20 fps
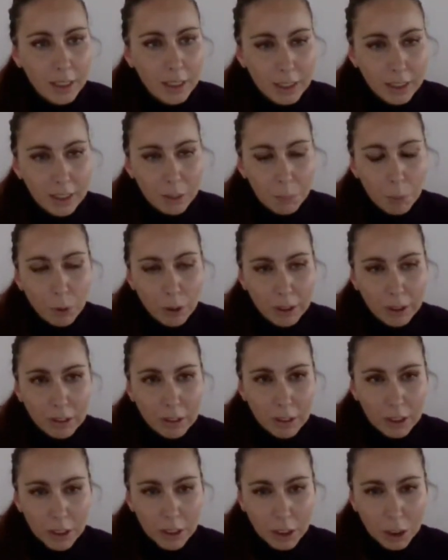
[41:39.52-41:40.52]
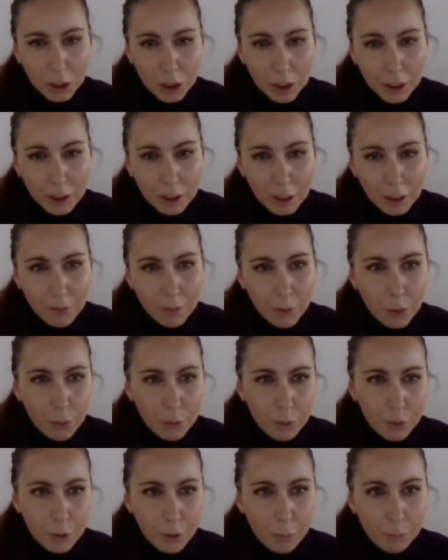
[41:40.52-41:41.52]
It is a political initiative
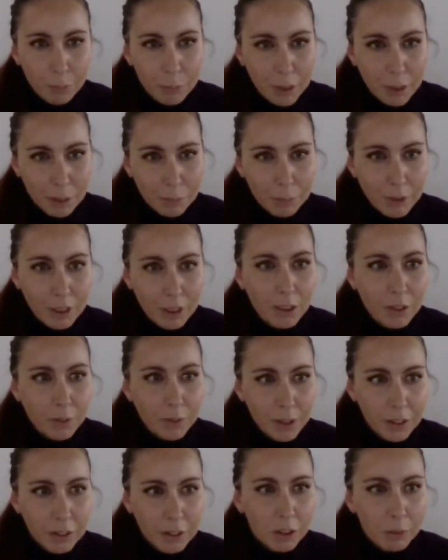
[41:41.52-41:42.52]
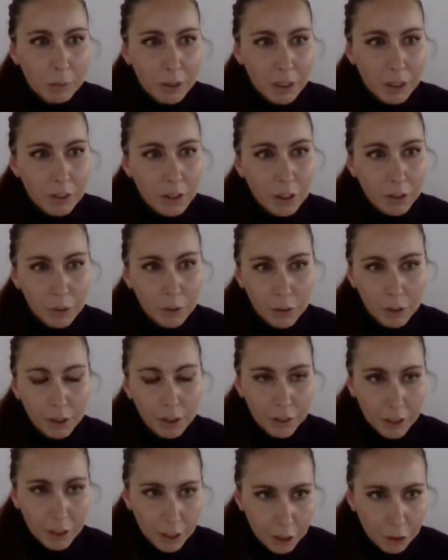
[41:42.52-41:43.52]
of BMZ, the Federal Ministry
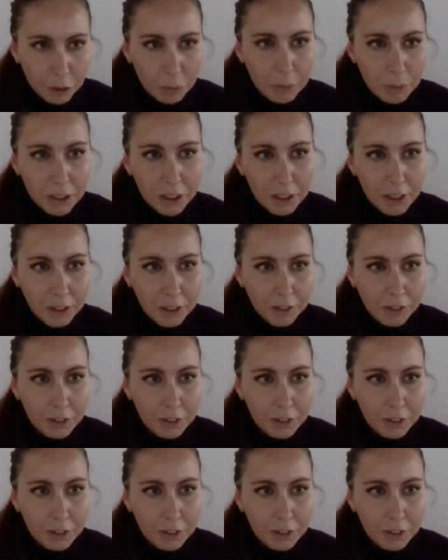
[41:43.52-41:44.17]
of Economic